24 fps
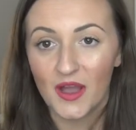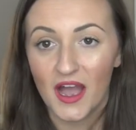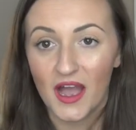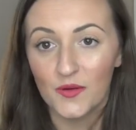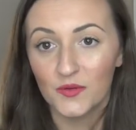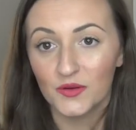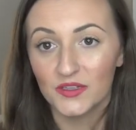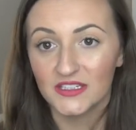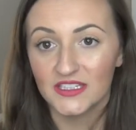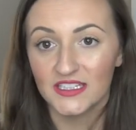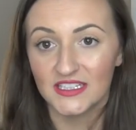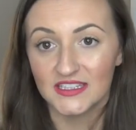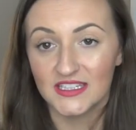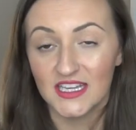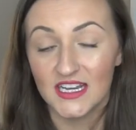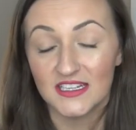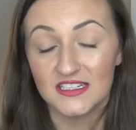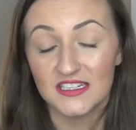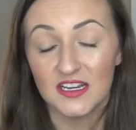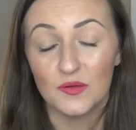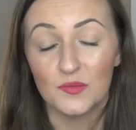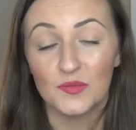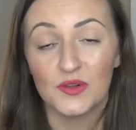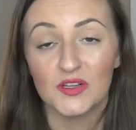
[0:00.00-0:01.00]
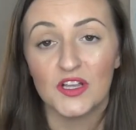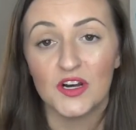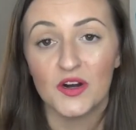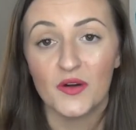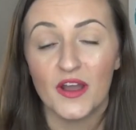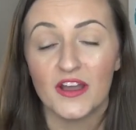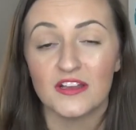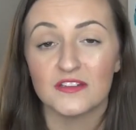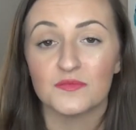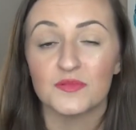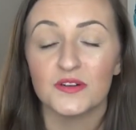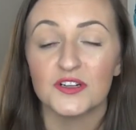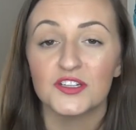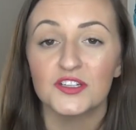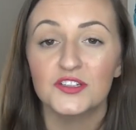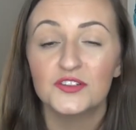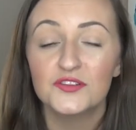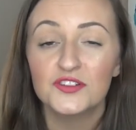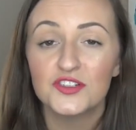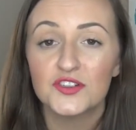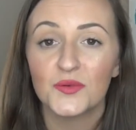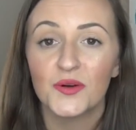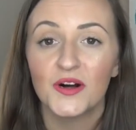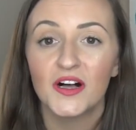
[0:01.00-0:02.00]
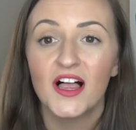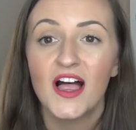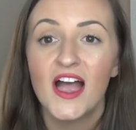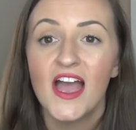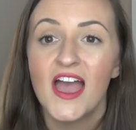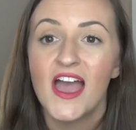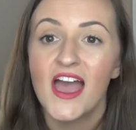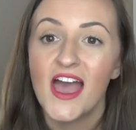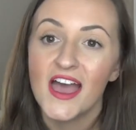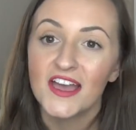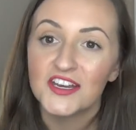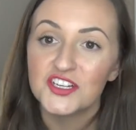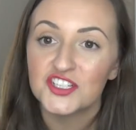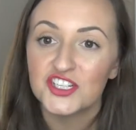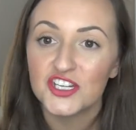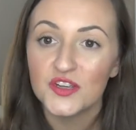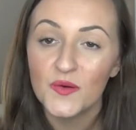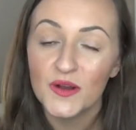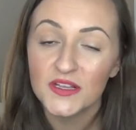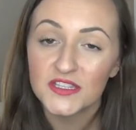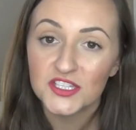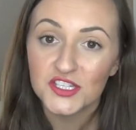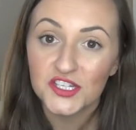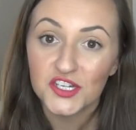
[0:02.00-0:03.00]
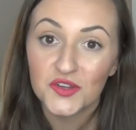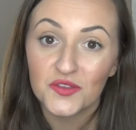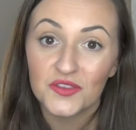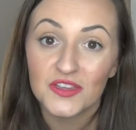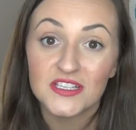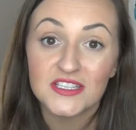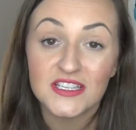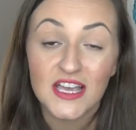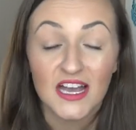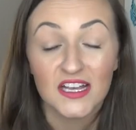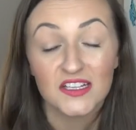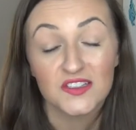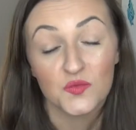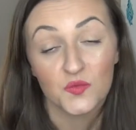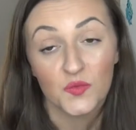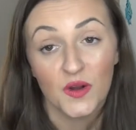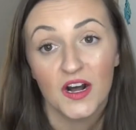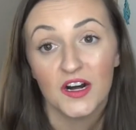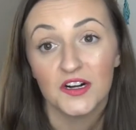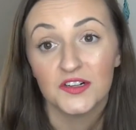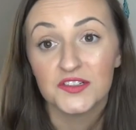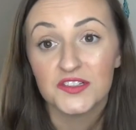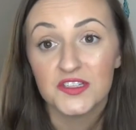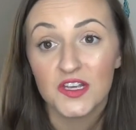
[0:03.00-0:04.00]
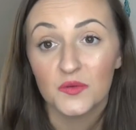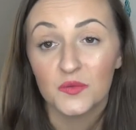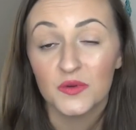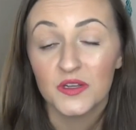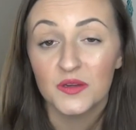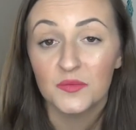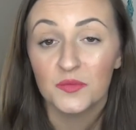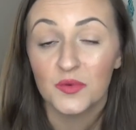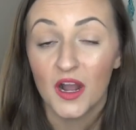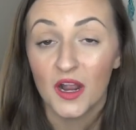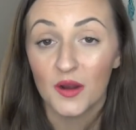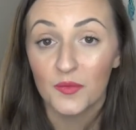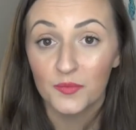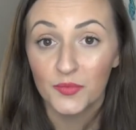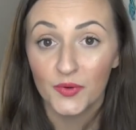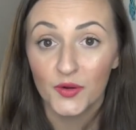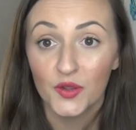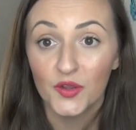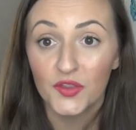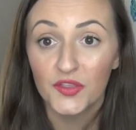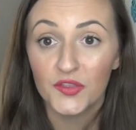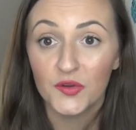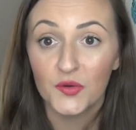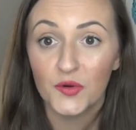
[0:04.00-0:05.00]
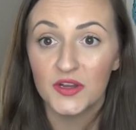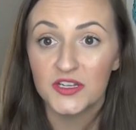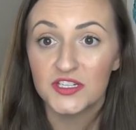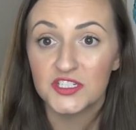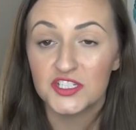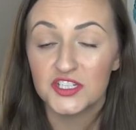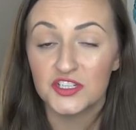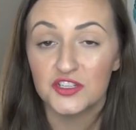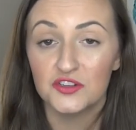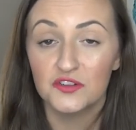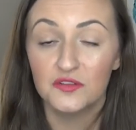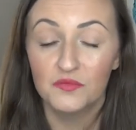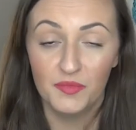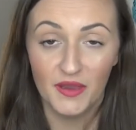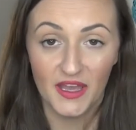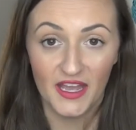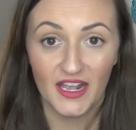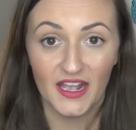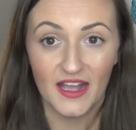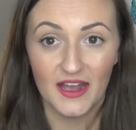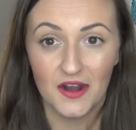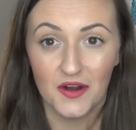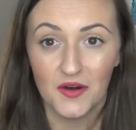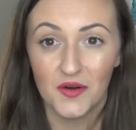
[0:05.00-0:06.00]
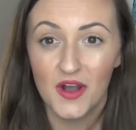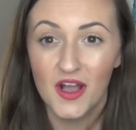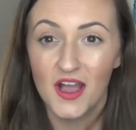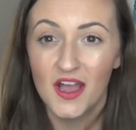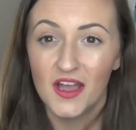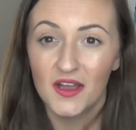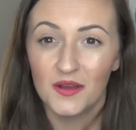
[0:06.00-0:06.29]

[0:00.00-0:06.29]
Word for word: I will link that down below as per usual, and she wants to do this as well. So we are both going to pick out